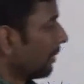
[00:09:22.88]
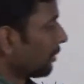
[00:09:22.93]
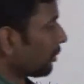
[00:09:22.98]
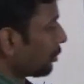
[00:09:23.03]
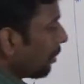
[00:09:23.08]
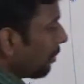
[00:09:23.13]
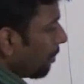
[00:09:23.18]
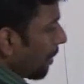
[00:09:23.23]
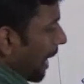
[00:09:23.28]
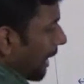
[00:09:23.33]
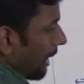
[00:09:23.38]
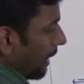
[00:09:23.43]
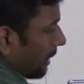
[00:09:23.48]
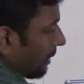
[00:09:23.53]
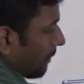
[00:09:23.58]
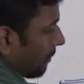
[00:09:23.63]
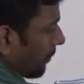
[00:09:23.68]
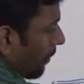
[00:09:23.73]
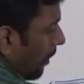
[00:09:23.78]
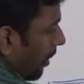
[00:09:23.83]
So
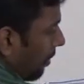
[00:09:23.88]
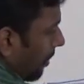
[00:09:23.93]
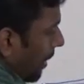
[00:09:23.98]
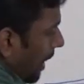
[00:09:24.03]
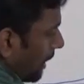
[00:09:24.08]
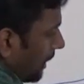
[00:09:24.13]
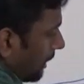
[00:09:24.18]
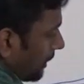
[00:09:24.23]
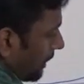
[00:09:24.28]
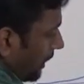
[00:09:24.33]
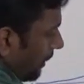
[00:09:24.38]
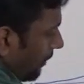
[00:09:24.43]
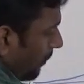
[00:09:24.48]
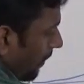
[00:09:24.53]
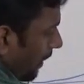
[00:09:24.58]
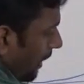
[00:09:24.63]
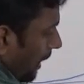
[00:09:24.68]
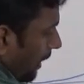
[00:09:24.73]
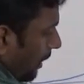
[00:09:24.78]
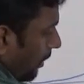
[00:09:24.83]
from minus
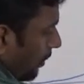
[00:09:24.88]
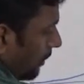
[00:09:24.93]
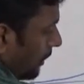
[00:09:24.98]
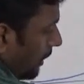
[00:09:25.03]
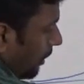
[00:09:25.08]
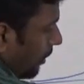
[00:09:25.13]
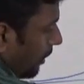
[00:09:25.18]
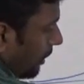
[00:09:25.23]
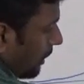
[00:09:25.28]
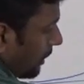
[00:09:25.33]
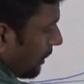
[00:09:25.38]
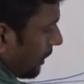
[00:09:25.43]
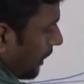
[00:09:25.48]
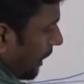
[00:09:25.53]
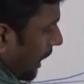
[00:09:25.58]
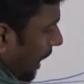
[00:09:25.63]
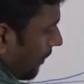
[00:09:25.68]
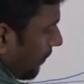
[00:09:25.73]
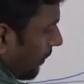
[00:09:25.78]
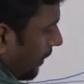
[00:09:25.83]
infinite to 0, this
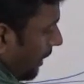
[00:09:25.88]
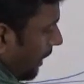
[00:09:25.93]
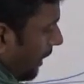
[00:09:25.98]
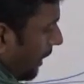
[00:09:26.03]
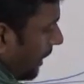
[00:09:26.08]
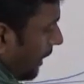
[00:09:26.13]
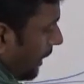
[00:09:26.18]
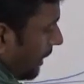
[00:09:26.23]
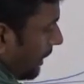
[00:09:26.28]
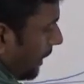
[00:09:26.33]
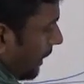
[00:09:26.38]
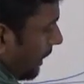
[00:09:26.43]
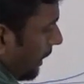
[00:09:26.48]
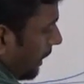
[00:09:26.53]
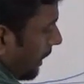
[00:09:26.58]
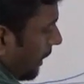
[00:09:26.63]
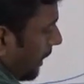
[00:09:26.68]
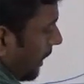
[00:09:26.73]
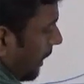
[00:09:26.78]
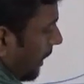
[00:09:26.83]
graph is
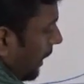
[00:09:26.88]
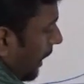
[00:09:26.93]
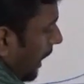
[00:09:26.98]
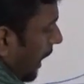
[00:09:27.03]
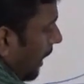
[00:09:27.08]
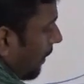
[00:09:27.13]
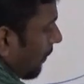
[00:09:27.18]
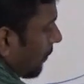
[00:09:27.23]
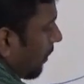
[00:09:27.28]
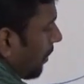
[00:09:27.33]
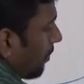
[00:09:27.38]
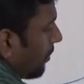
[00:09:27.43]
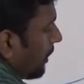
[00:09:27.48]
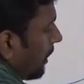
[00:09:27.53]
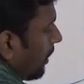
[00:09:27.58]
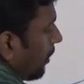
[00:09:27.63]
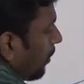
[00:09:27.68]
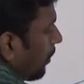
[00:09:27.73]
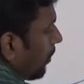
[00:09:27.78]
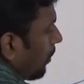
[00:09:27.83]
decreasing, and from
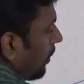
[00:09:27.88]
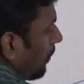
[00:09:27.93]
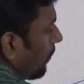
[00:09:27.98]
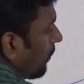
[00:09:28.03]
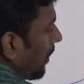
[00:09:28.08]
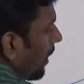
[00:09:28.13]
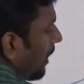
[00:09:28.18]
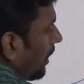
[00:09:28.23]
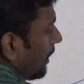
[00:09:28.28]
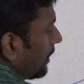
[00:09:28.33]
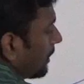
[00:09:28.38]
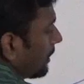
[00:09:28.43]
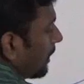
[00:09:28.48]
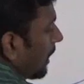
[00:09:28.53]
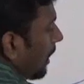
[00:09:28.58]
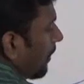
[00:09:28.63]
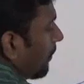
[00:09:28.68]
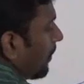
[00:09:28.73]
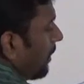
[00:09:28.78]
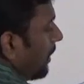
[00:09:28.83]
0 to infinite, this
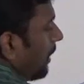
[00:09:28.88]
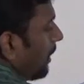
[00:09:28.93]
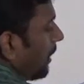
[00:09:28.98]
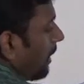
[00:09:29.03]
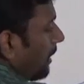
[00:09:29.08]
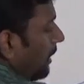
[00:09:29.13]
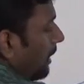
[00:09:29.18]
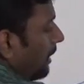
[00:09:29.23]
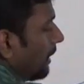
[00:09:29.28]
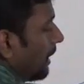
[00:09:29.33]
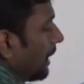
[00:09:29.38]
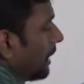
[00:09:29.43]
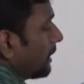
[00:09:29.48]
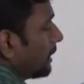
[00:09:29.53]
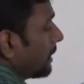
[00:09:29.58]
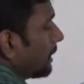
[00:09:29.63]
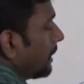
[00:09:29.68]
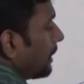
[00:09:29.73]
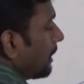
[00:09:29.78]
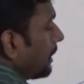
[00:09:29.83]
graph is increasing.
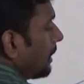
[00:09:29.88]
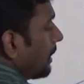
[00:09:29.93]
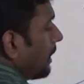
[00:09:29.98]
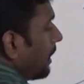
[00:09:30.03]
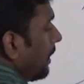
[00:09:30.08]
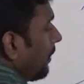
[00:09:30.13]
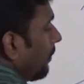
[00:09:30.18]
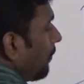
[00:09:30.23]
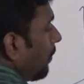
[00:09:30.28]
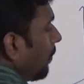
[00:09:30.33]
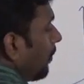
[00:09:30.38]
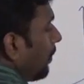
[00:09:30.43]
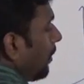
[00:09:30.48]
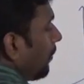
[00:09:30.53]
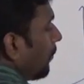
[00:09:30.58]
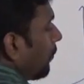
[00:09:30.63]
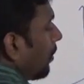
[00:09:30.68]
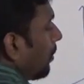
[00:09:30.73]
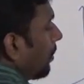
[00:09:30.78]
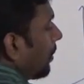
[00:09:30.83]
Yes, if
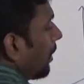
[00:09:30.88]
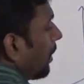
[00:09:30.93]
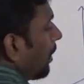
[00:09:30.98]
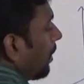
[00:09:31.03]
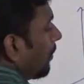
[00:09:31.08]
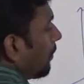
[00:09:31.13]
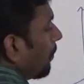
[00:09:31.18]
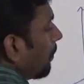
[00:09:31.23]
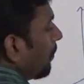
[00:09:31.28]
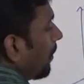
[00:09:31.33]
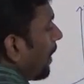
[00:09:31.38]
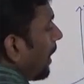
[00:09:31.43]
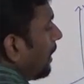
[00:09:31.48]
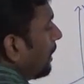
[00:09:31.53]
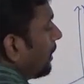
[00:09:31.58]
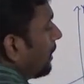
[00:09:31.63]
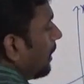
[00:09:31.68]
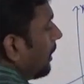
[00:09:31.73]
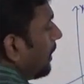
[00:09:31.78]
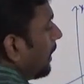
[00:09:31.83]
you
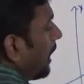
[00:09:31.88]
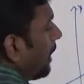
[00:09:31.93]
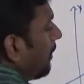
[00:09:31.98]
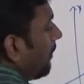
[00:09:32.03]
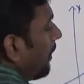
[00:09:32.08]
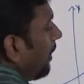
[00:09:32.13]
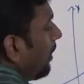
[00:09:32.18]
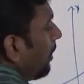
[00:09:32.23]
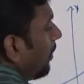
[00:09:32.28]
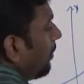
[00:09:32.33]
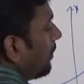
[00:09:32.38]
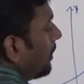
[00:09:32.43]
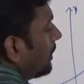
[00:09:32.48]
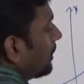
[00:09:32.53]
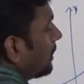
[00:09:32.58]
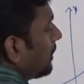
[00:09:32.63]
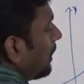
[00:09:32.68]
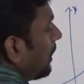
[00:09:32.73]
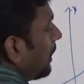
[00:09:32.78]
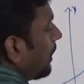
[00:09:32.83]
find the derivative of
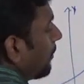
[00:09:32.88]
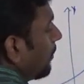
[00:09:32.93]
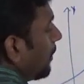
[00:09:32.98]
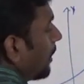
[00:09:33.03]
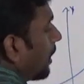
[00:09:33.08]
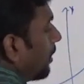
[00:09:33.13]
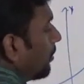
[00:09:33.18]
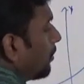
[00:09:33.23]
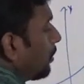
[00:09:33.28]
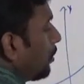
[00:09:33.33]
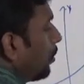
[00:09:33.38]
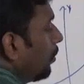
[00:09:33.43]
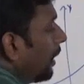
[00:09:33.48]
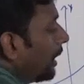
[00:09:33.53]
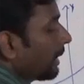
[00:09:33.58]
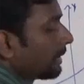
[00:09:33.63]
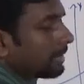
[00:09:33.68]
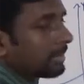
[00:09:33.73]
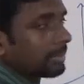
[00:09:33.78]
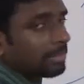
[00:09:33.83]
this, it becomes
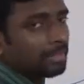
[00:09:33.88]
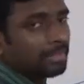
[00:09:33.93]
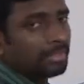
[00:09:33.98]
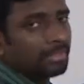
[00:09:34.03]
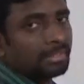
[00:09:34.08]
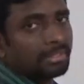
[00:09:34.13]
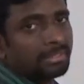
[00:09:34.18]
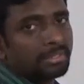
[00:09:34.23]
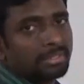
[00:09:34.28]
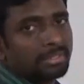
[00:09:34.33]
2x.